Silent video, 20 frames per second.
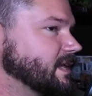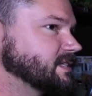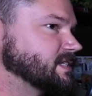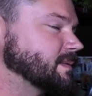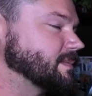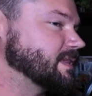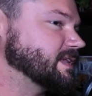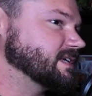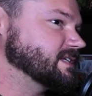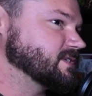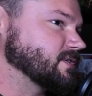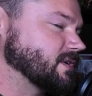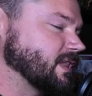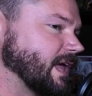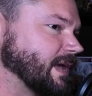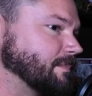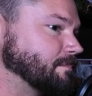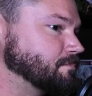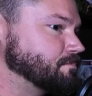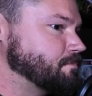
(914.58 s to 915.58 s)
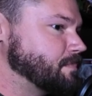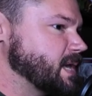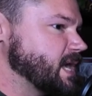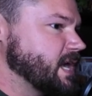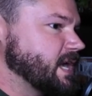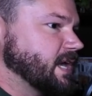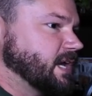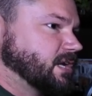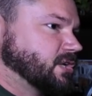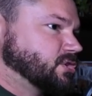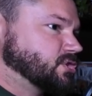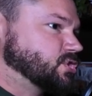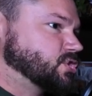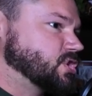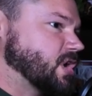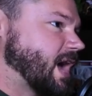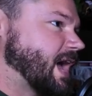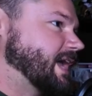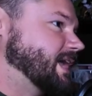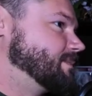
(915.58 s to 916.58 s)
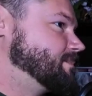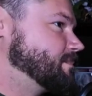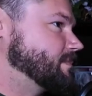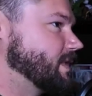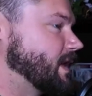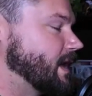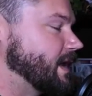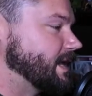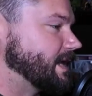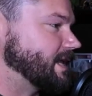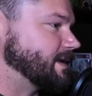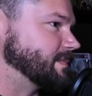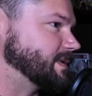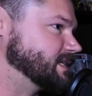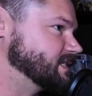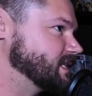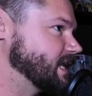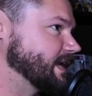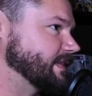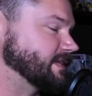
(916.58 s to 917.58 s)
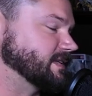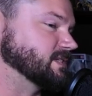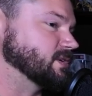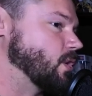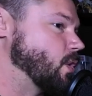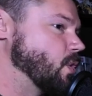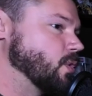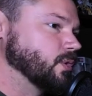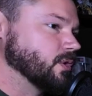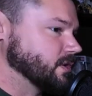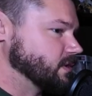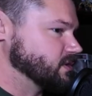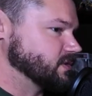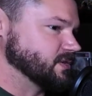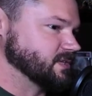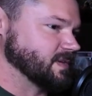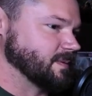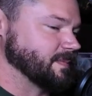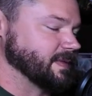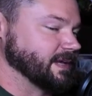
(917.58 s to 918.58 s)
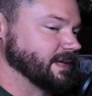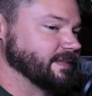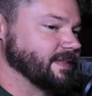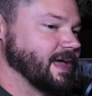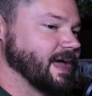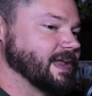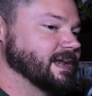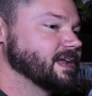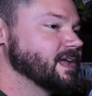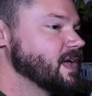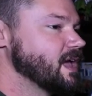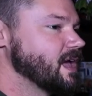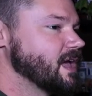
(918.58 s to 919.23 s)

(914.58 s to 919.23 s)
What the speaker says: Some of these are like big, giant enemies, like these ogres or something that